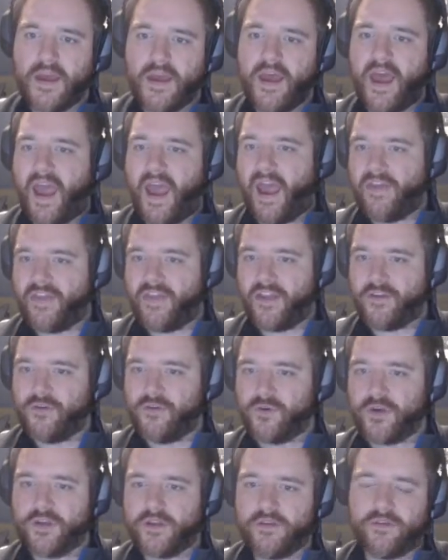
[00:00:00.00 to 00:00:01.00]
And then
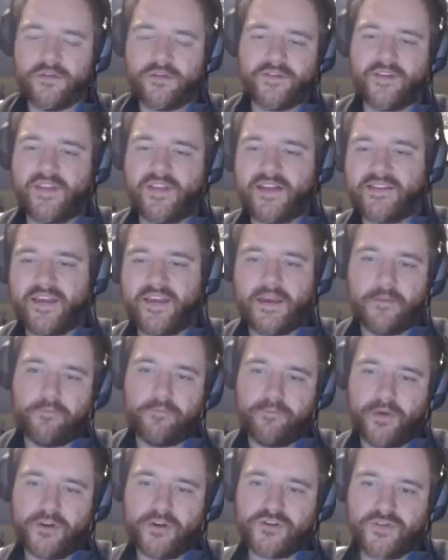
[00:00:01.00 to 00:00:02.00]
you can select a
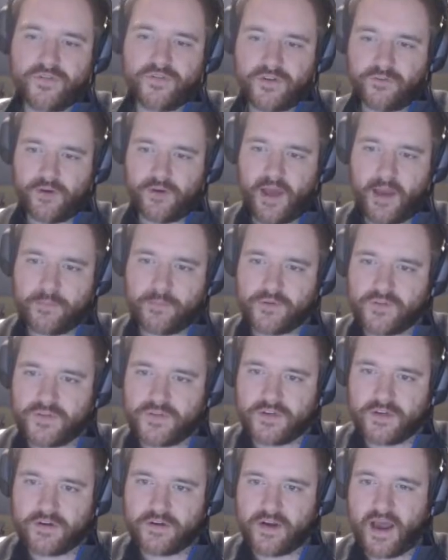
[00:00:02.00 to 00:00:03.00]
bunch of different options
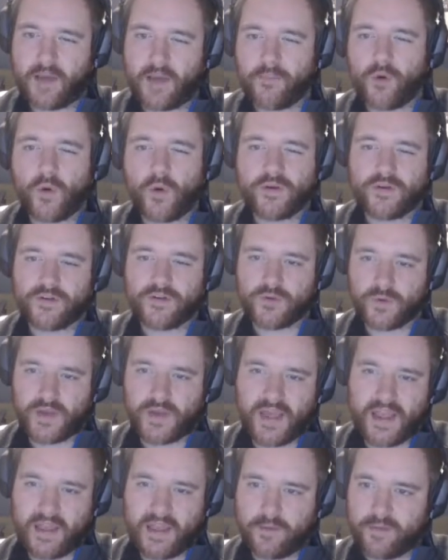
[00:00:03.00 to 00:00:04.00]
here. I'm going to do an
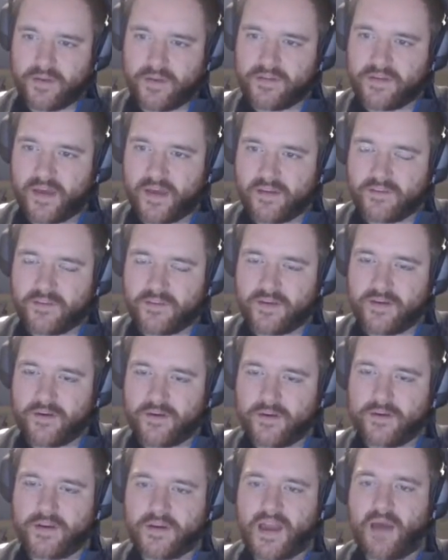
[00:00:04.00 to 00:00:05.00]
A/B test
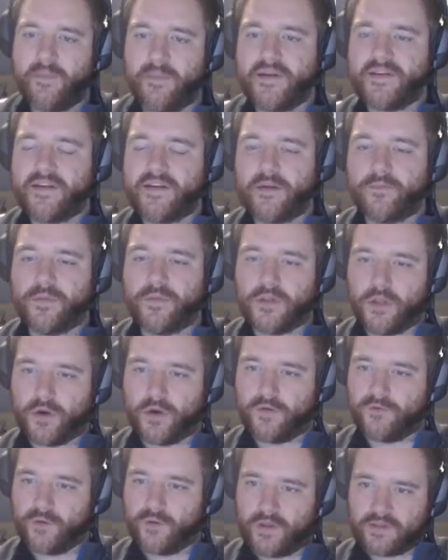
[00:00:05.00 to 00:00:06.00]
here. Comment down below
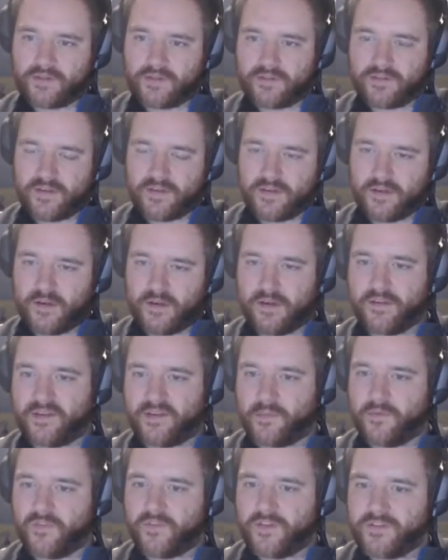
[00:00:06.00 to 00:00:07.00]
if you'd like to see
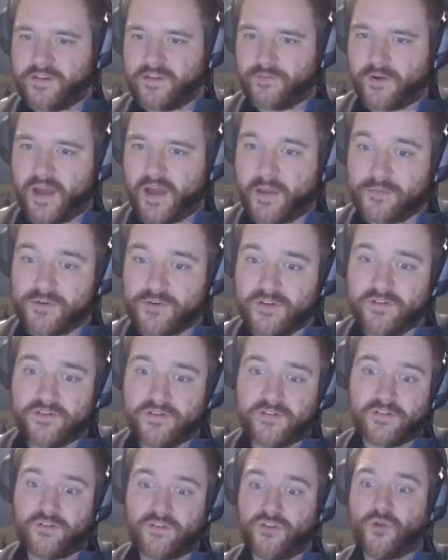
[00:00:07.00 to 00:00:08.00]
some of these different options.